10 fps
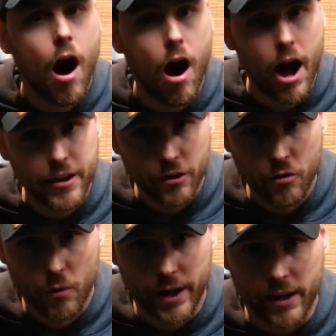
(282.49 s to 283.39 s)
I
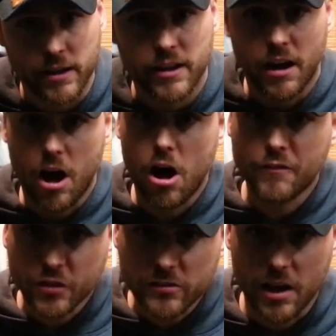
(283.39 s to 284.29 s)
agree.
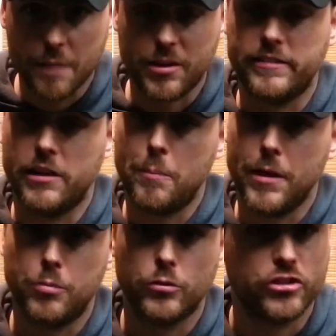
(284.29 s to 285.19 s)
Oftentimes I tell people